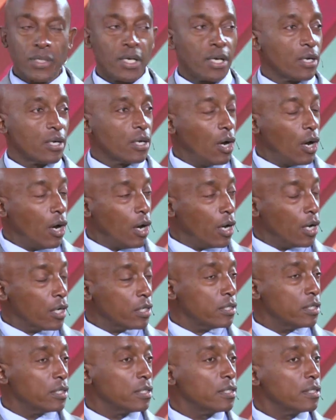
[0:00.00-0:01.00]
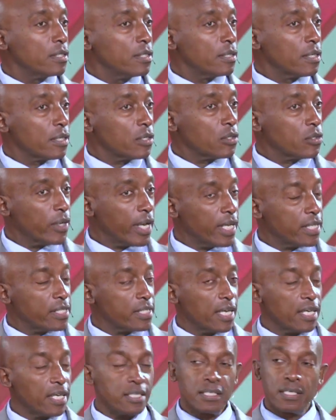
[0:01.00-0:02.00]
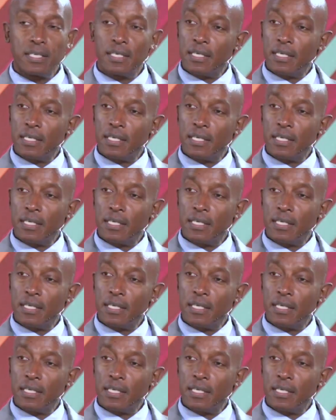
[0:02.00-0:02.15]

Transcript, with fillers: God created